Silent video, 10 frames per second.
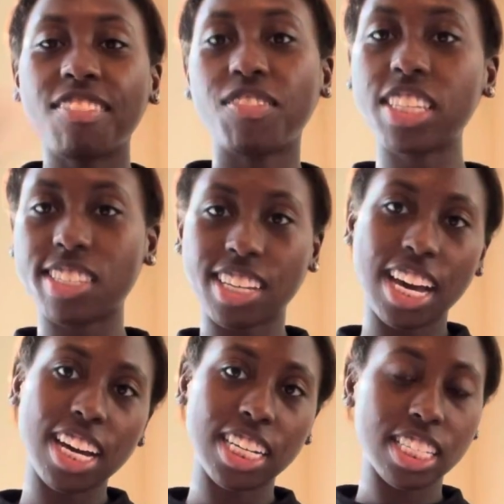Missed you
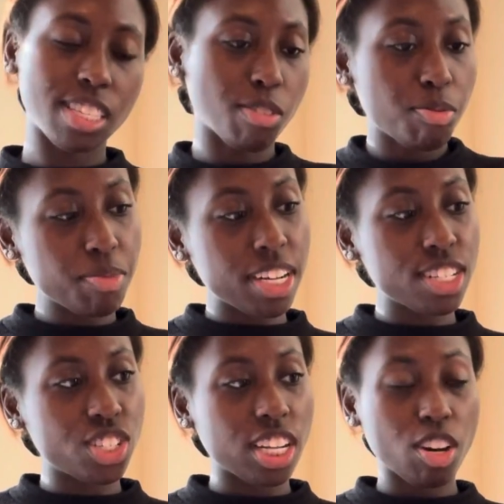guys so
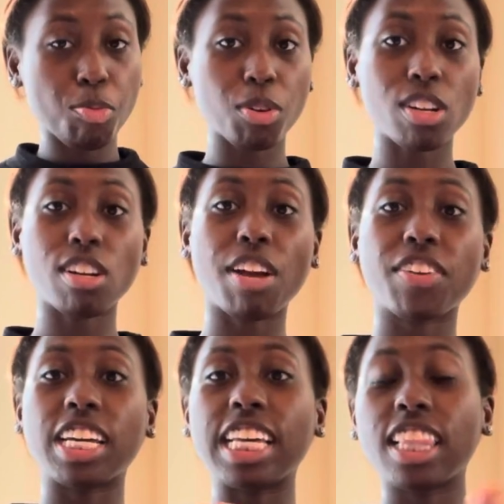much, and I hope you all are
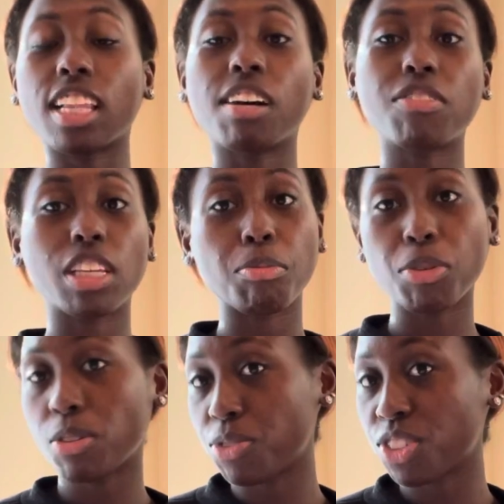having a lovely,
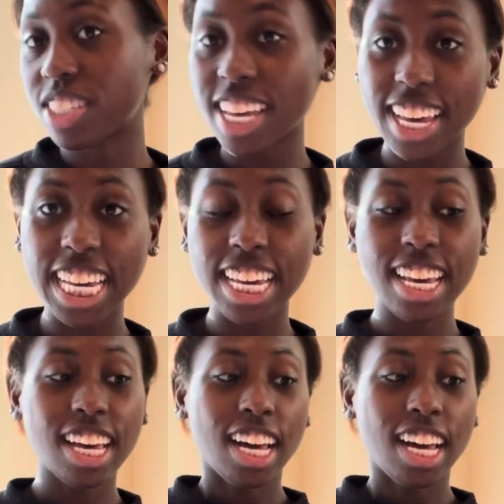beautiful day.